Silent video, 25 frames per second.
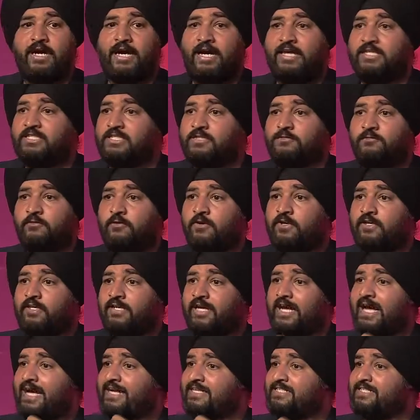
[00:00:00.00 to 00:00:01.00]
I just want
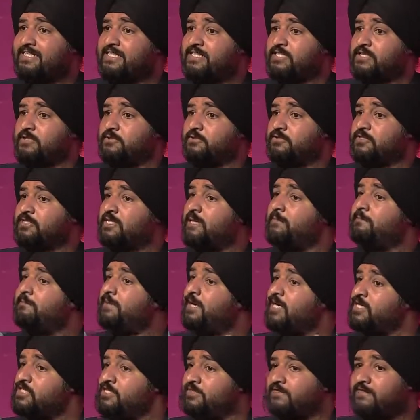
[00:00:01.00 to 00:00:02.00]
access to some
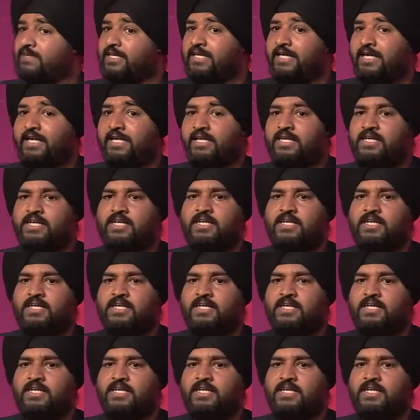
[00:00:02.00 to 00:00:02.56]
parts of their data,